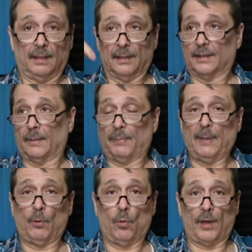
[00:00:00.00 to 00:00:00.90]
Some
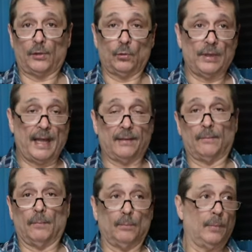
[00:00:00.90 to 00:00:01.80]
people want to do
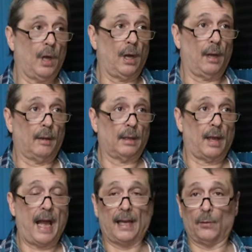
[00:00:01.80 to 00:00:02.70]
that
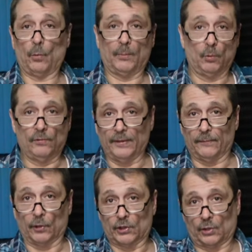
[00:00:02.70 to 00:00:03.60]
Hollywood movie
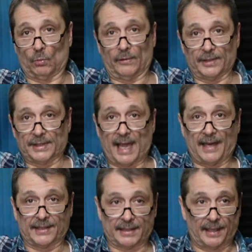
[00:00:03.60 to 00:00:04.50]
version where it's out
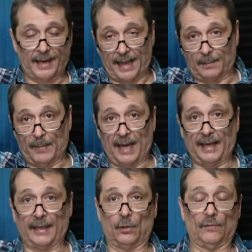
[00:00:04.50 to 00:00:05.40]
of sight, out of mind,
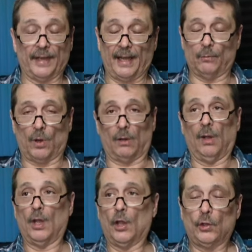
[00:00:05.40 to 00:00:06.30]
hanging over the head. Well,
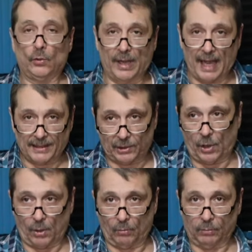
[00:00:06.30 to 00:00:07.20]
you guys
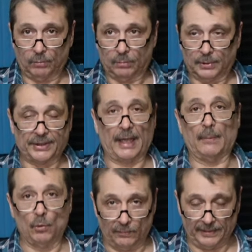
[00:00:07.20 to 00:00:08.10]
know this ain't a
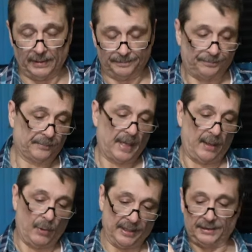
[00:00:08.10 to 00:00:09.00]
movie.
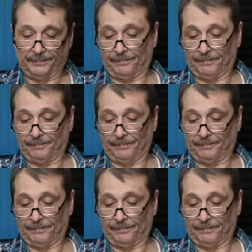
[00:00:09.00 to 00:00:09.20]
Anyways.